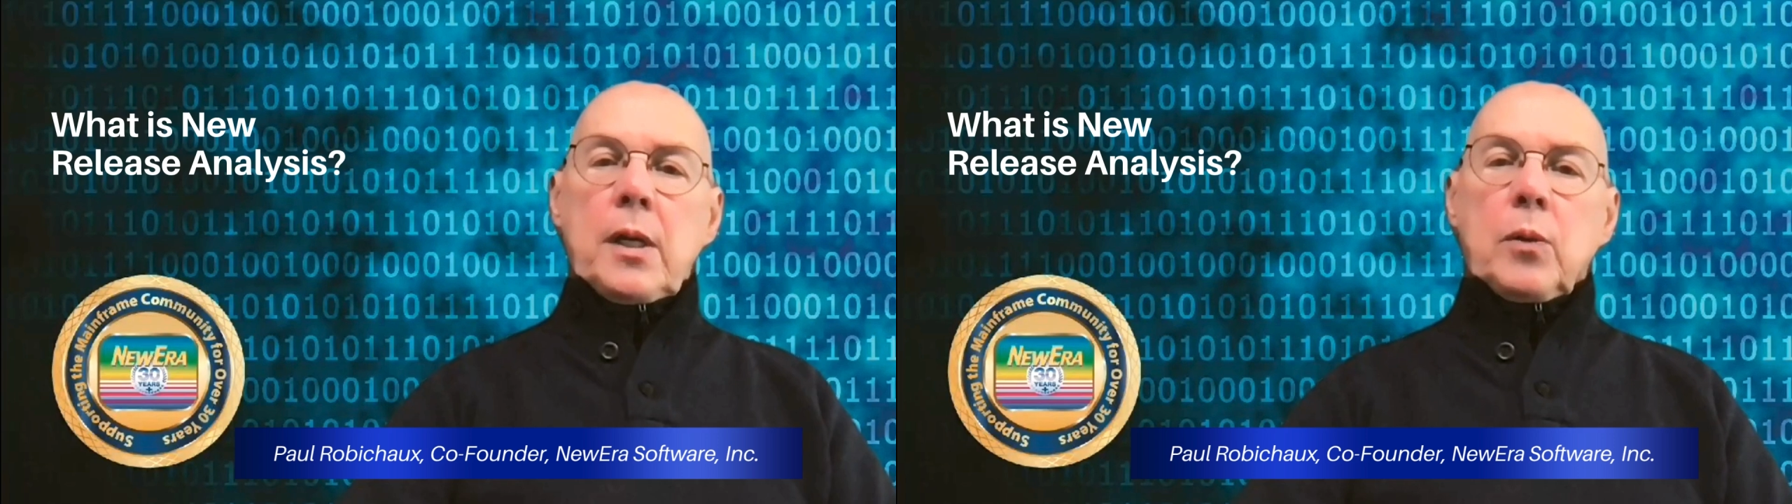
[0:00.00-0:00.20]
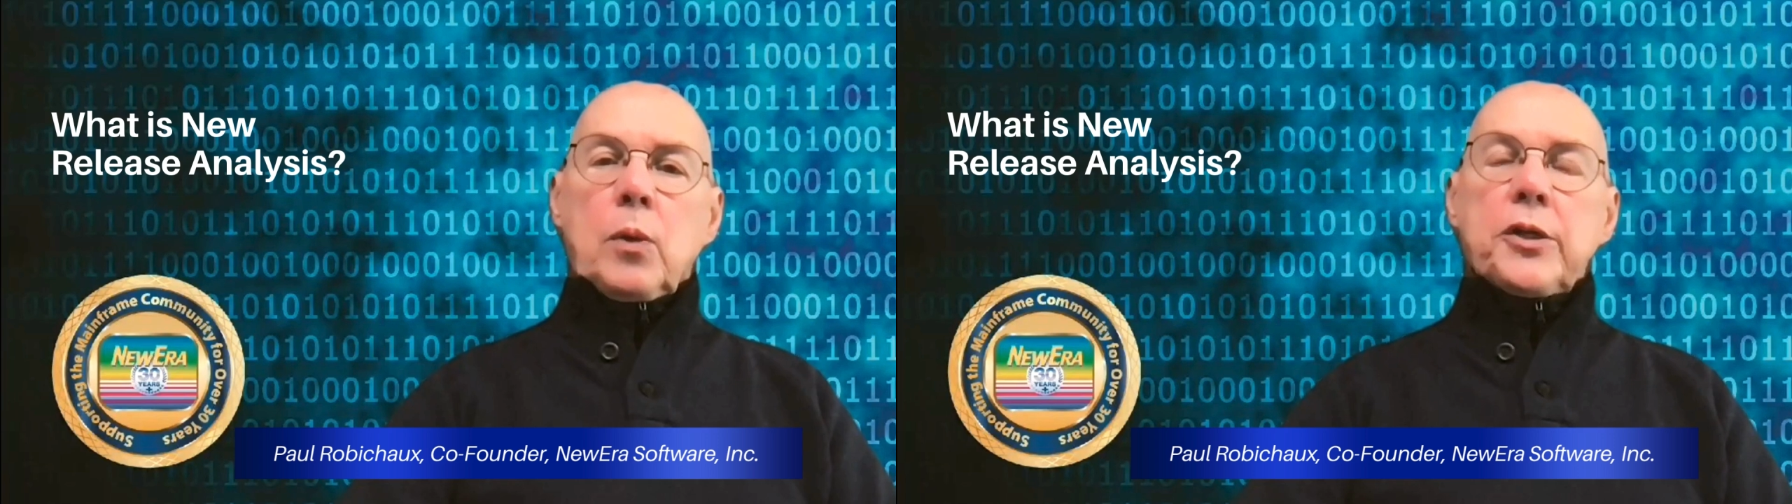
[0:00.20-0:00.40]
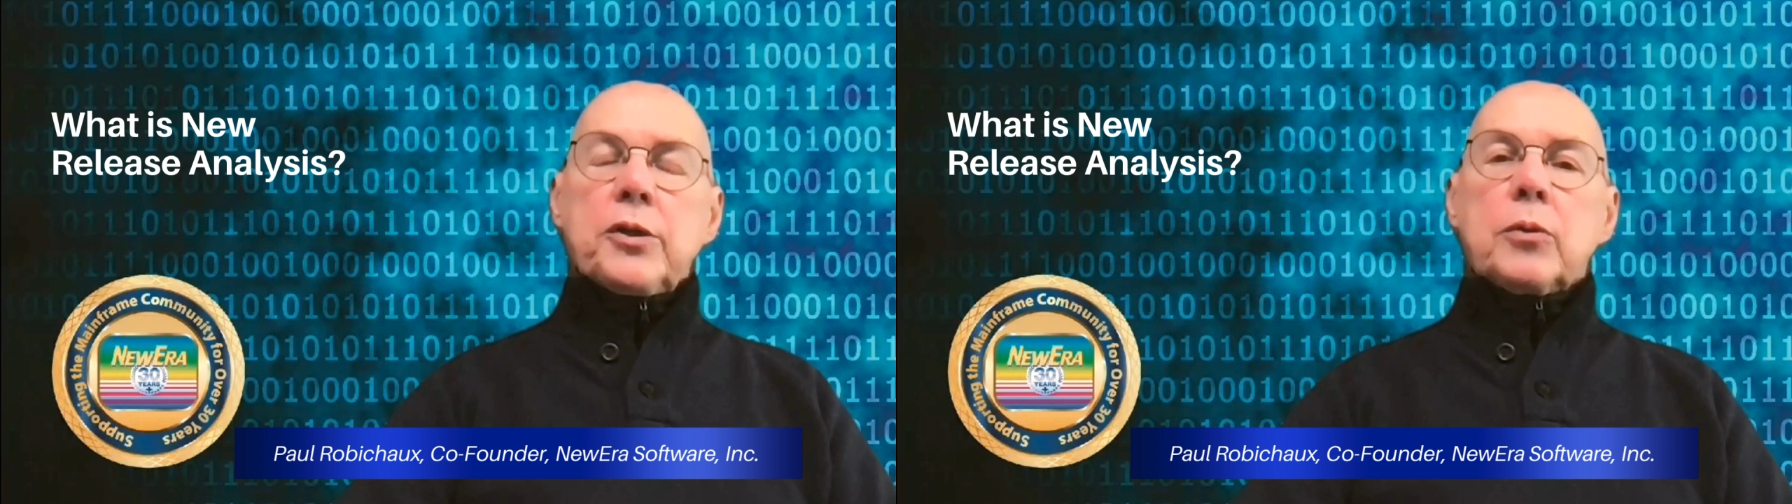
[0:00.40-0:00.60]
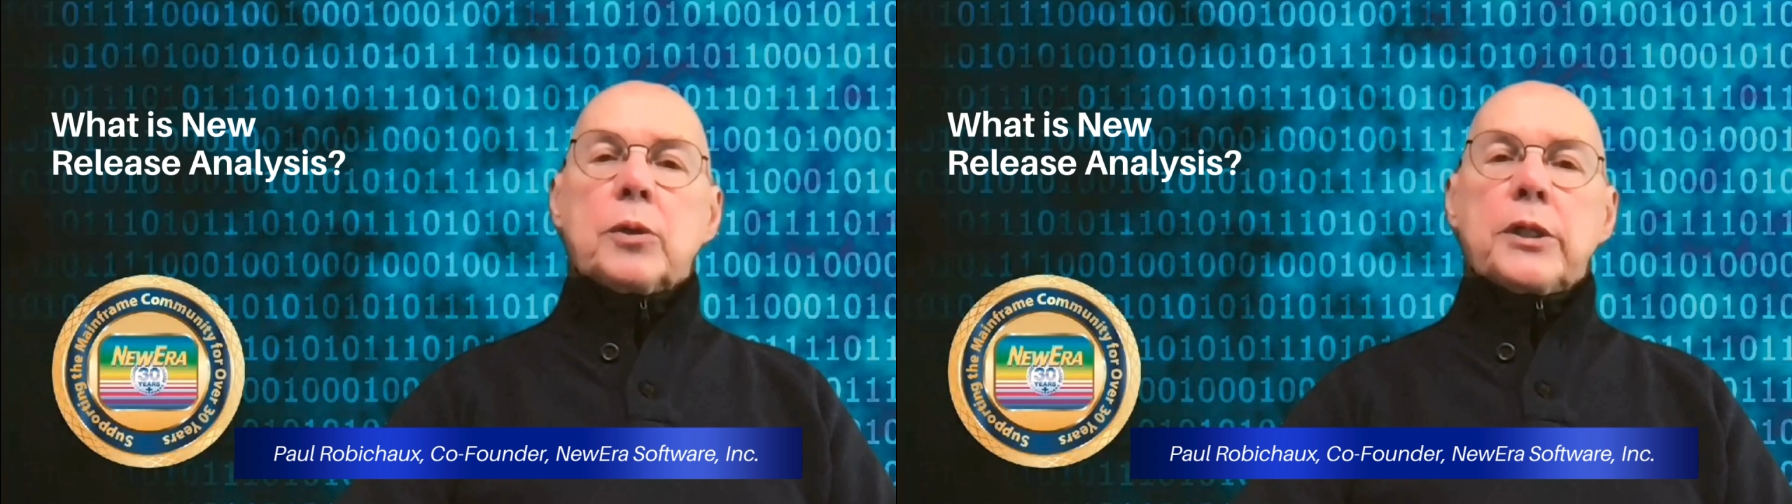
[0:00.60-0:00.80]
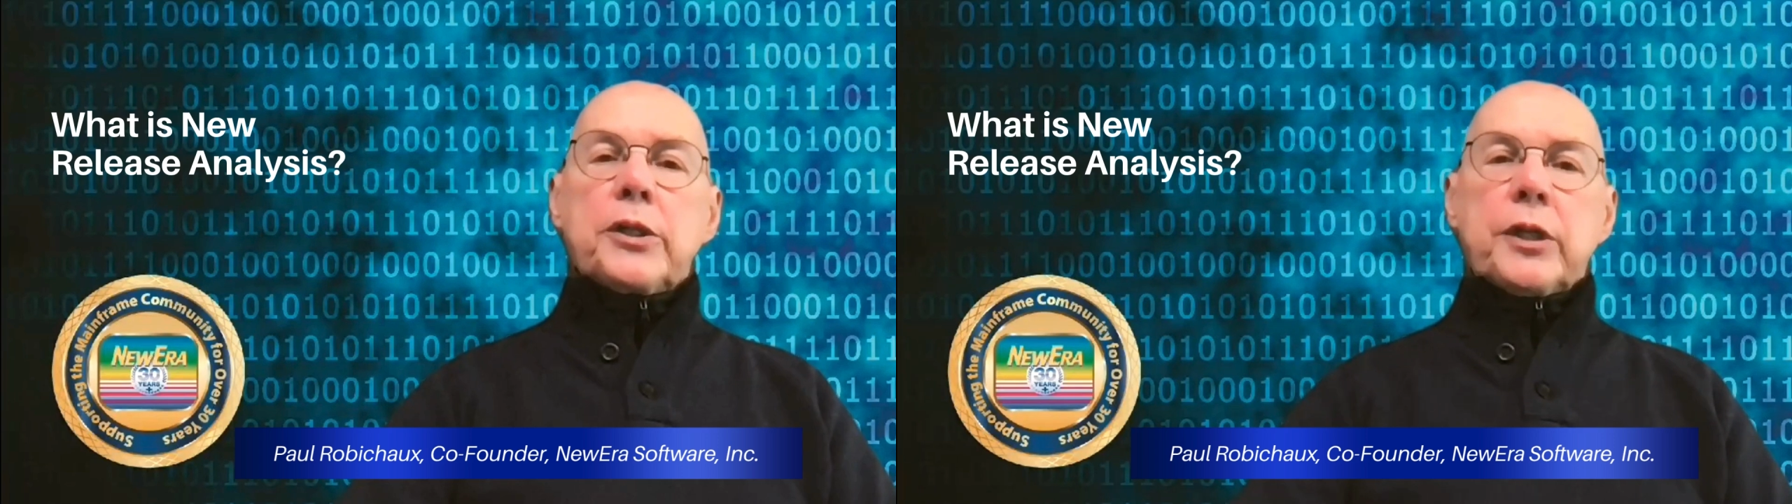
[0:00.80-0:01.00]
And what New
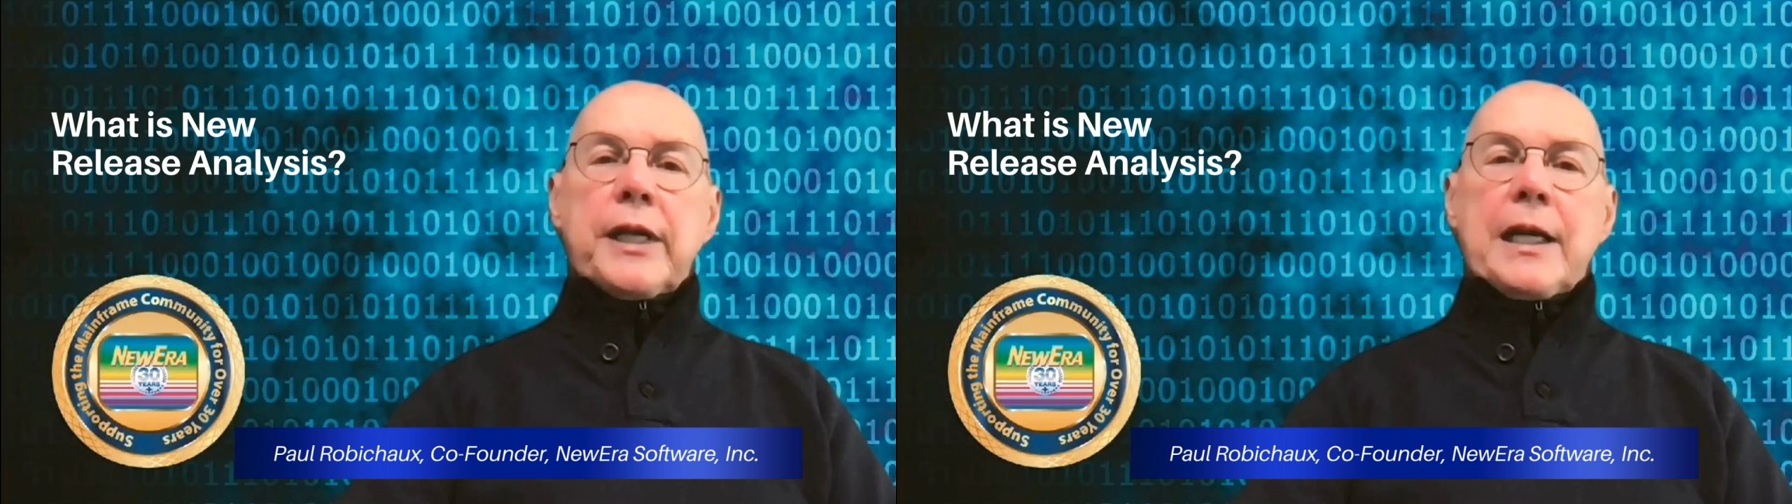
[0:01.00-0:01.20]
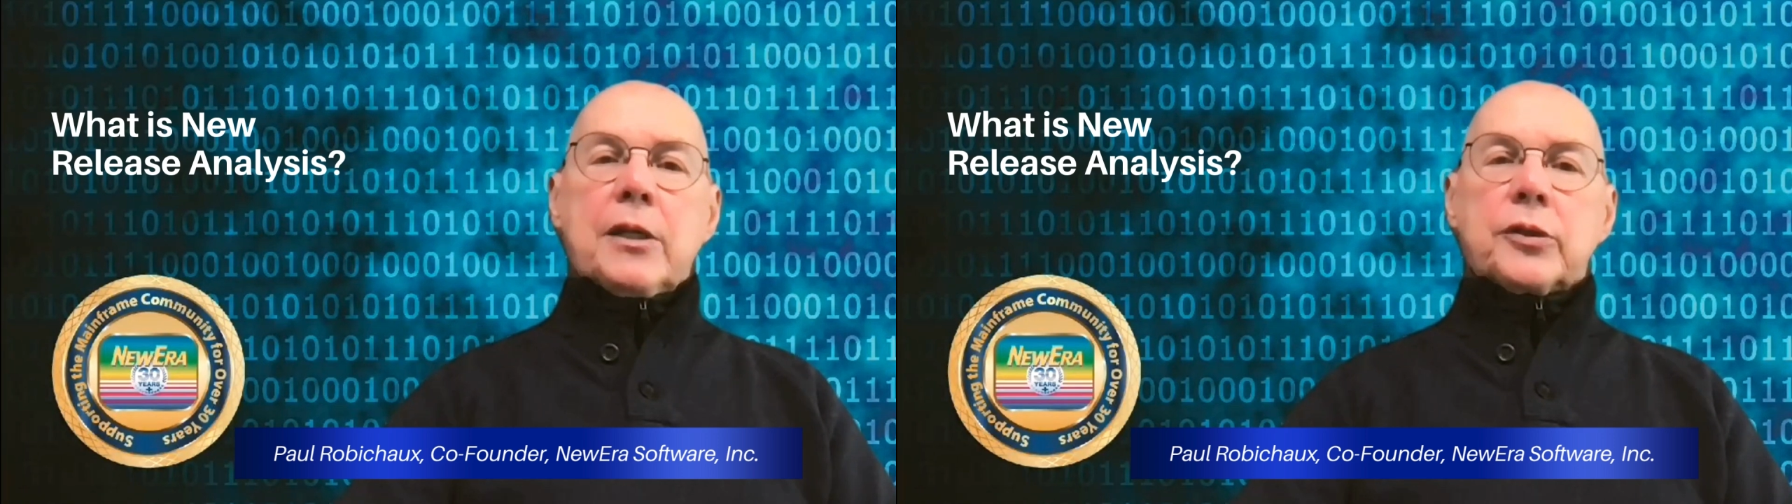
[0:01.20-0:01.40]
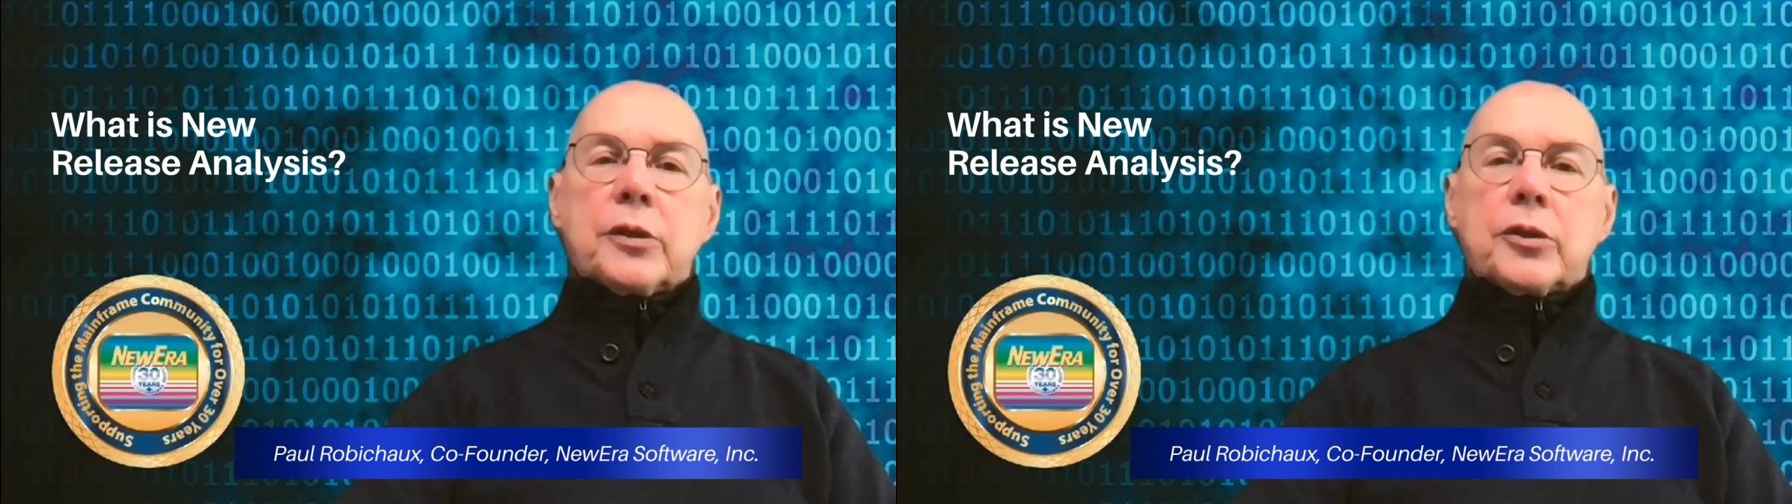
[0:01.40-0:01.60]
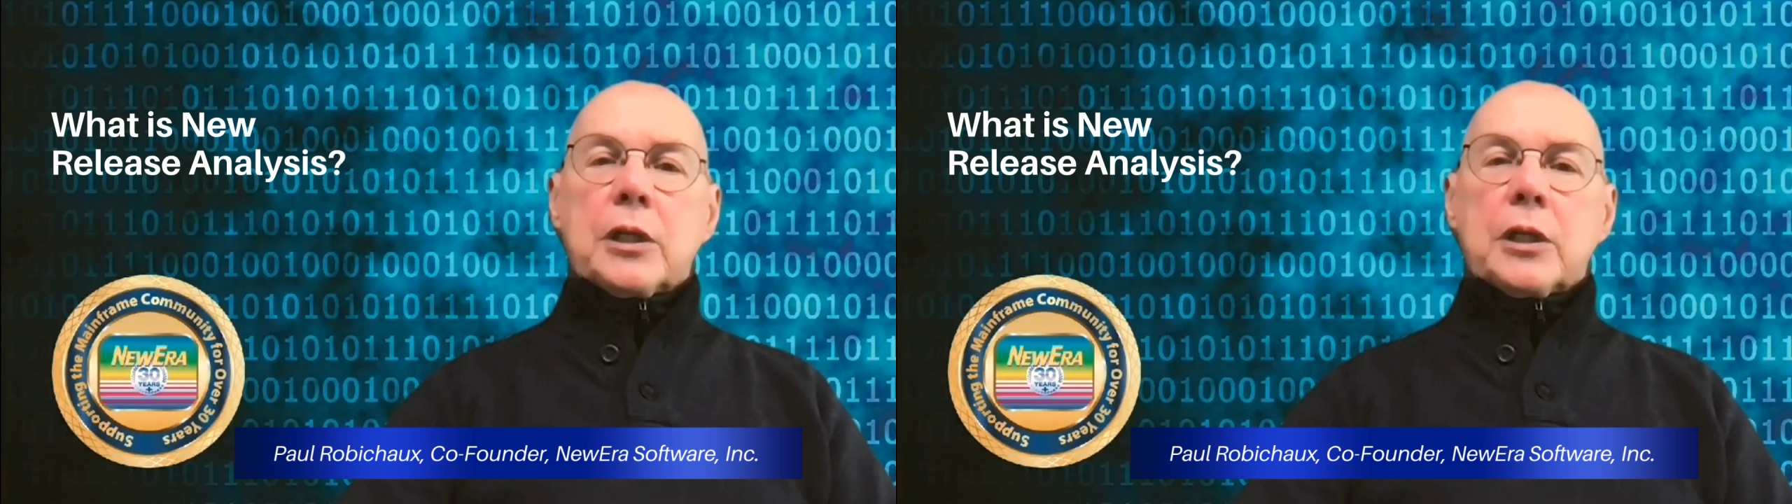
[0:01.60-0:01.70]
Release Analysis